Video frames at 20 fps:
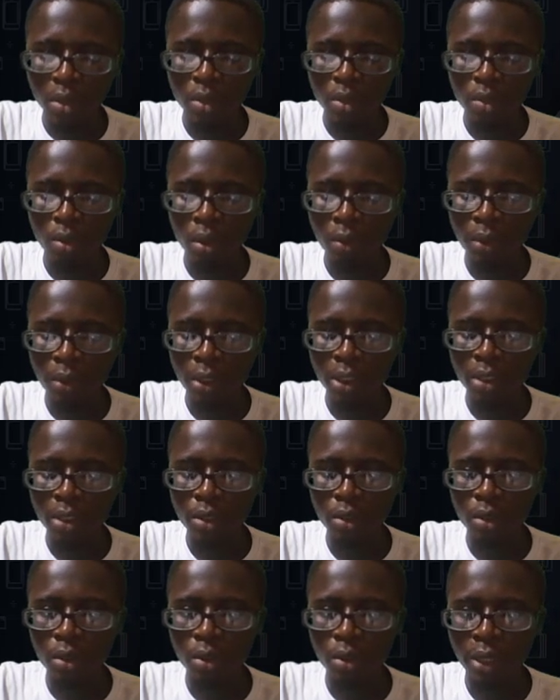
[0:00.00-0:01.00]
So what we need
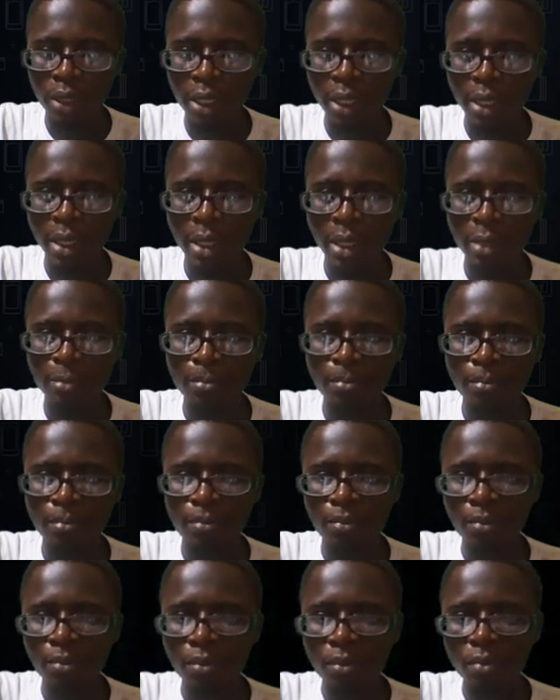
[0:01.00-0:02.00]
to do here
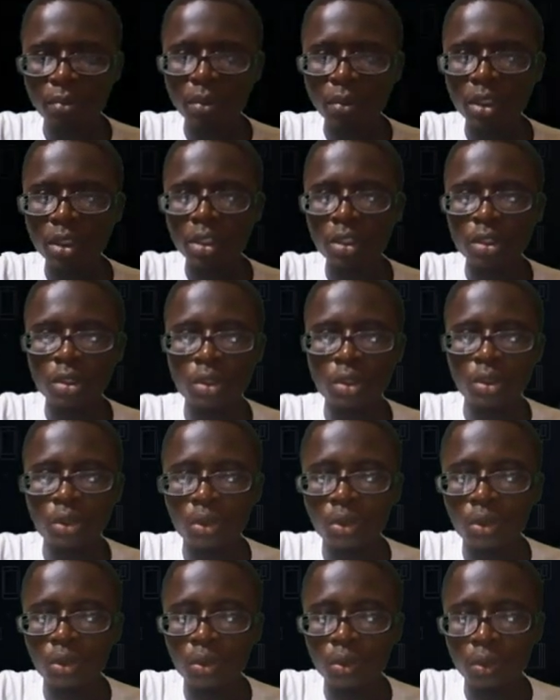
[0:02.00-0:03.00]
is
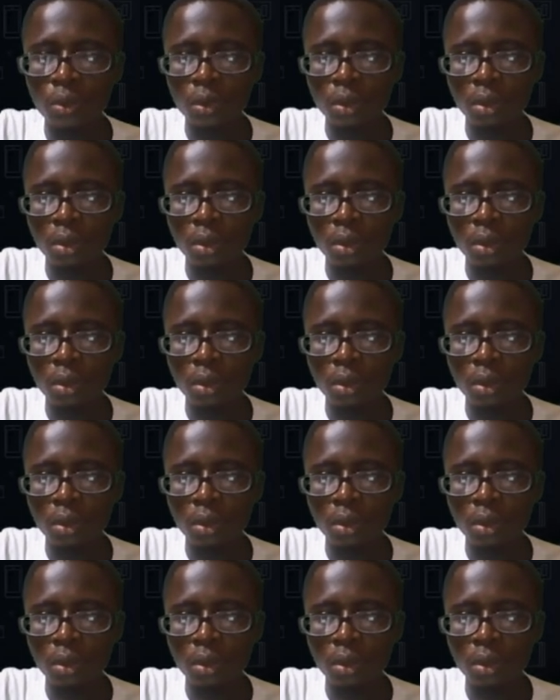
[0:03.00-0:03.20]
to